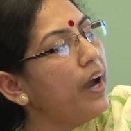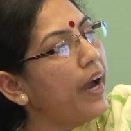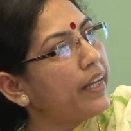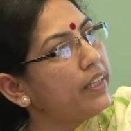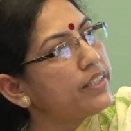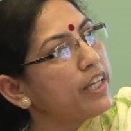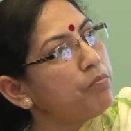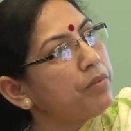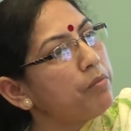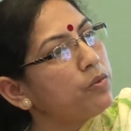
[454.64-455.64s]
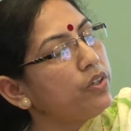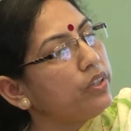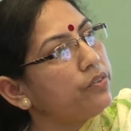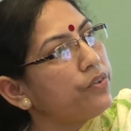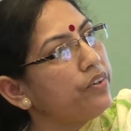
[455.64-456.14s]
and at the same time
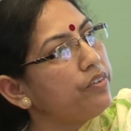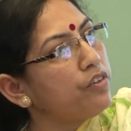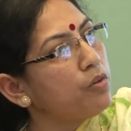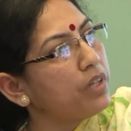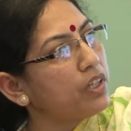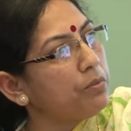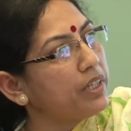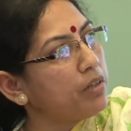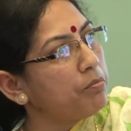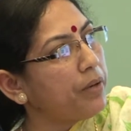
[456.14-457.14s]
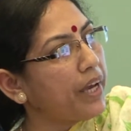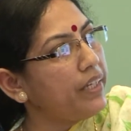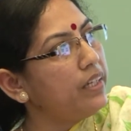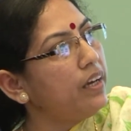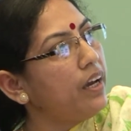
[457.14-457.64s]
23 reforms are to be
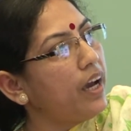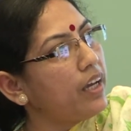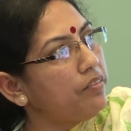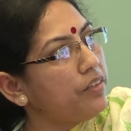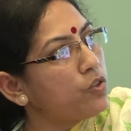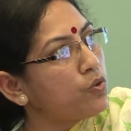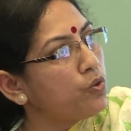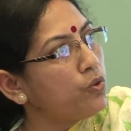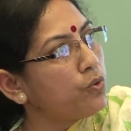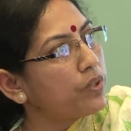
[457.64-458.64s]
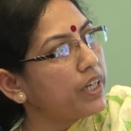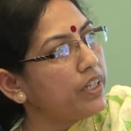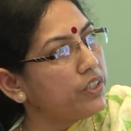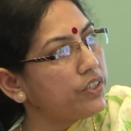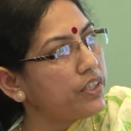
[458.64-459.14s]
complied, and if these two
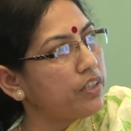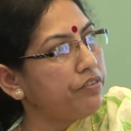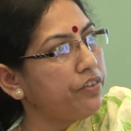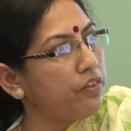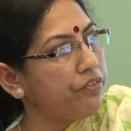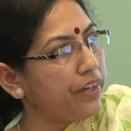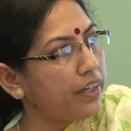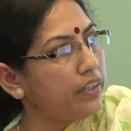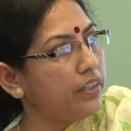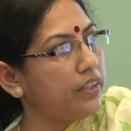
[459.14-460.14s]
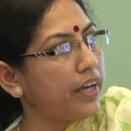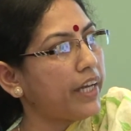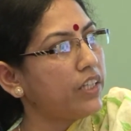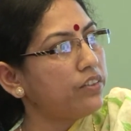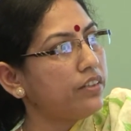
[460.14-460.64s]
conditions are fulfilled, the
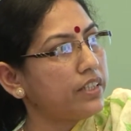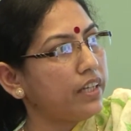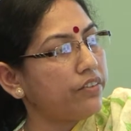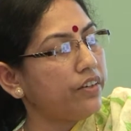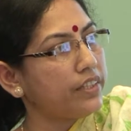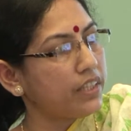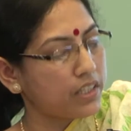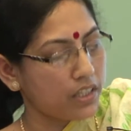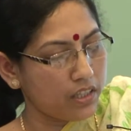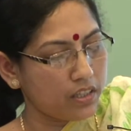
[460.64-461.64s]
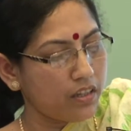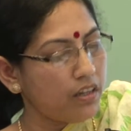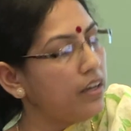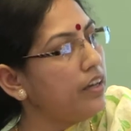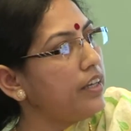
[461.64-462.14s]
additional central assistance
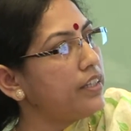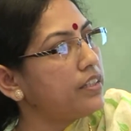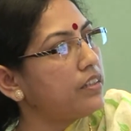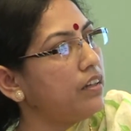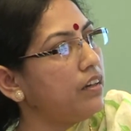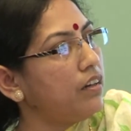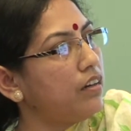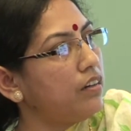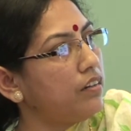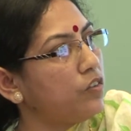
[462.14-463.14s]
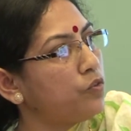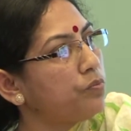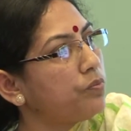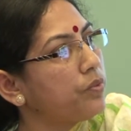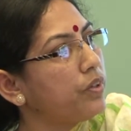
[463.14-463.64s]
is
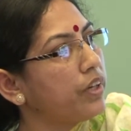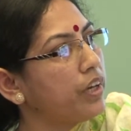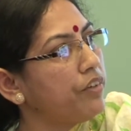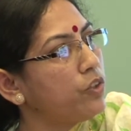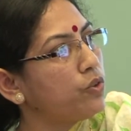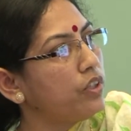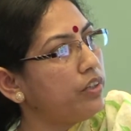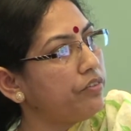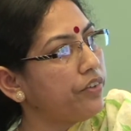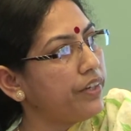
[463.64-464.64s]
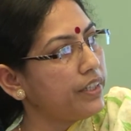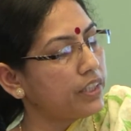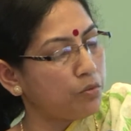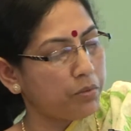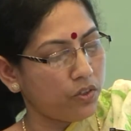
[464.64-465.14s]
given to the
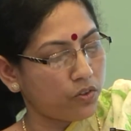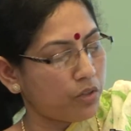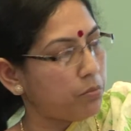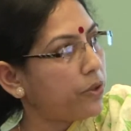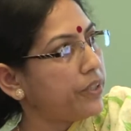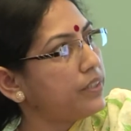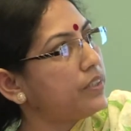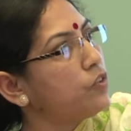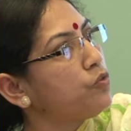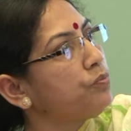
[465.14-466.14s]
various urban local bodies.